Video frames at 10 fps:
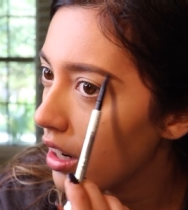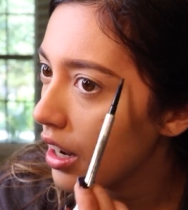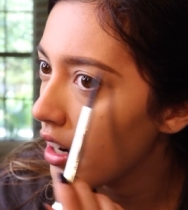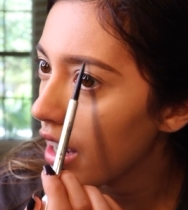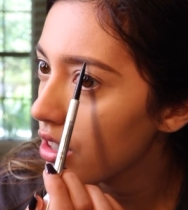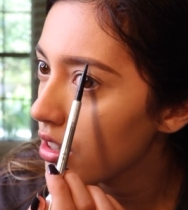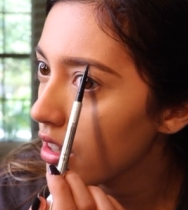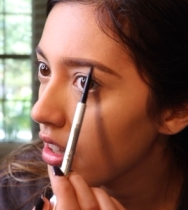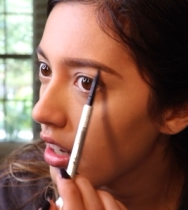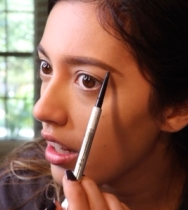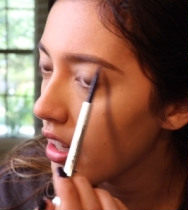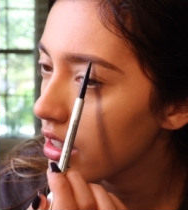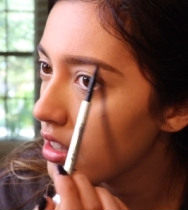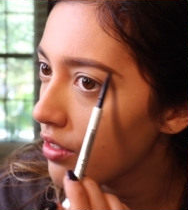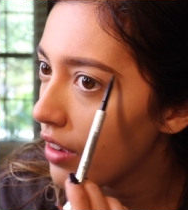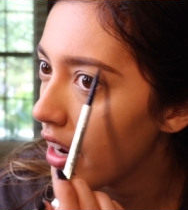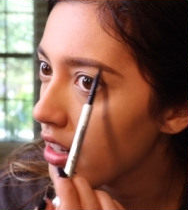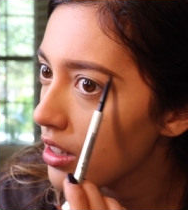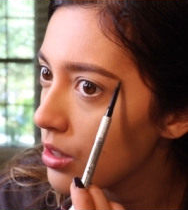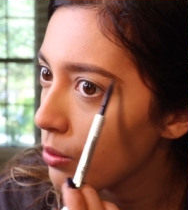And actually, like, I like to
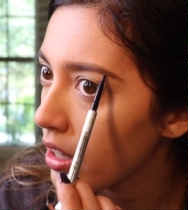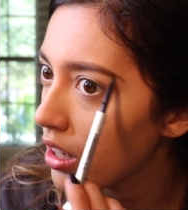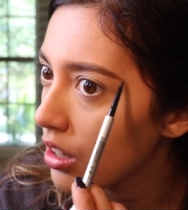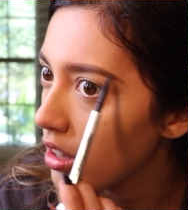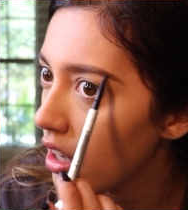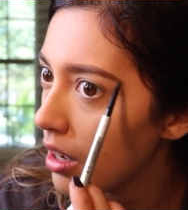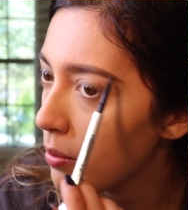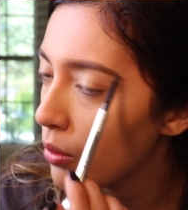define this wing a lot